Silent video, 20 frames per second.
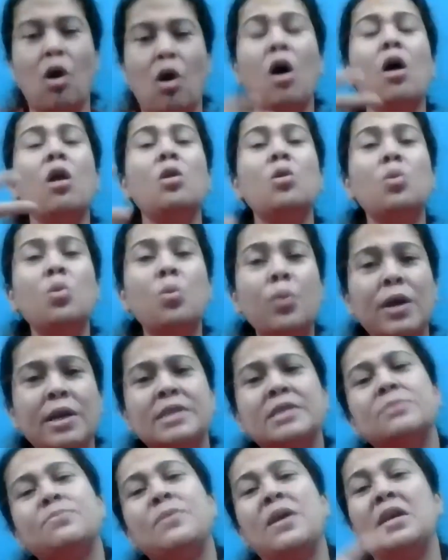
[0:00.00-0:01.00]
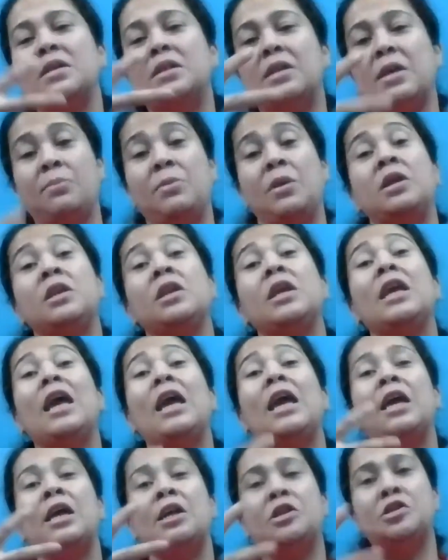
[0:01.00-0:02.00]
Always make them
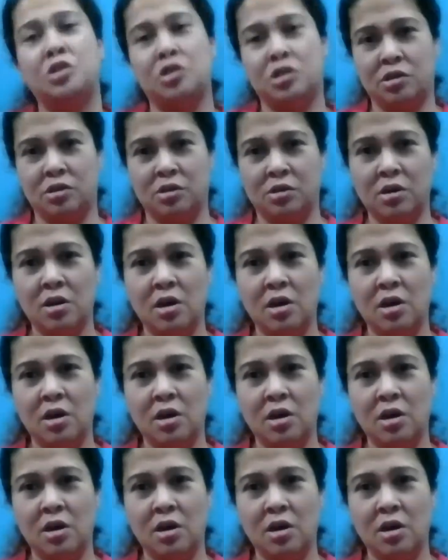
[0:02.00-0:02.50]
engaged.